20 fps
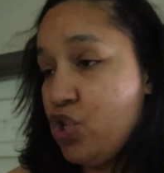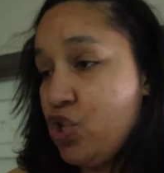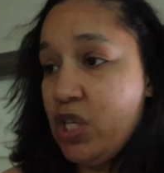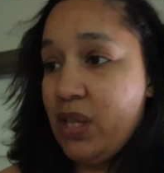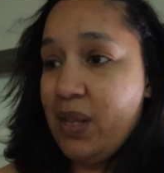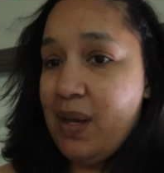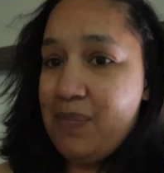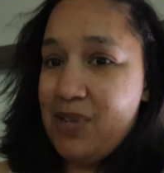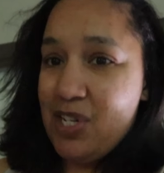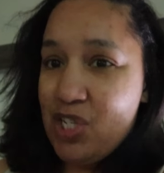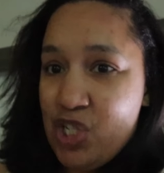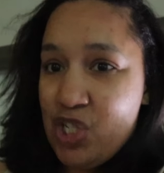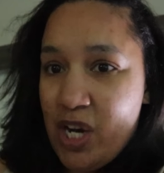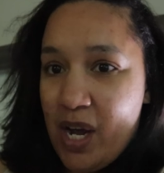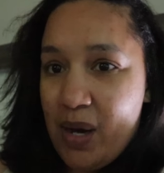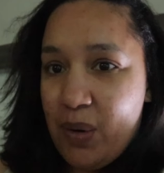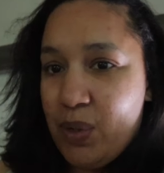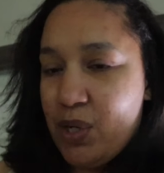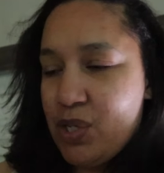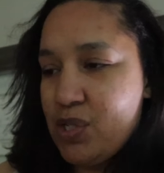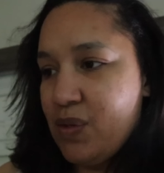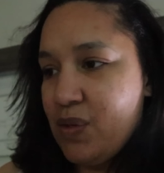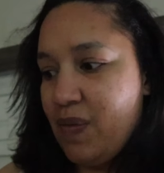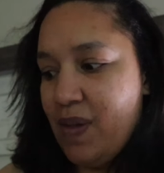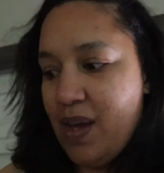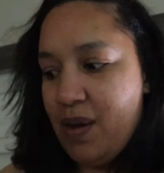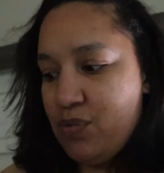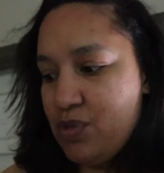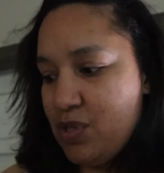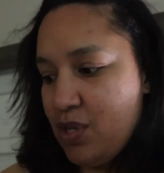She let me shower, so
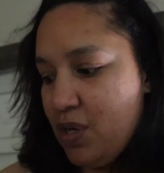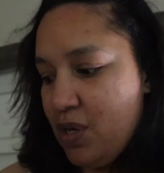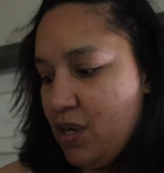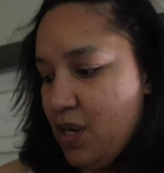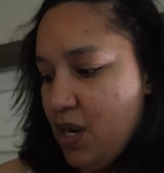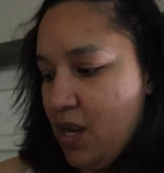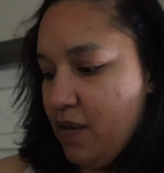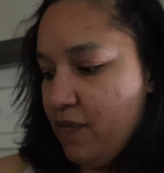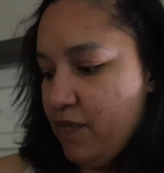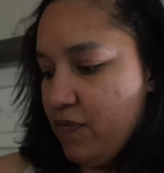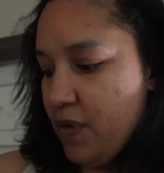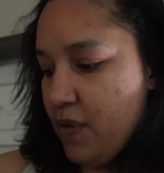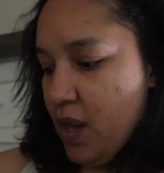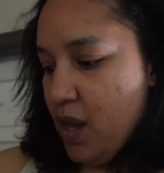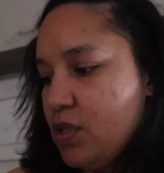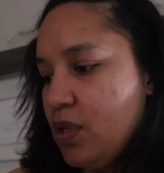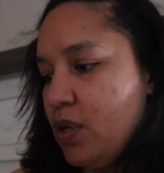that was good enough.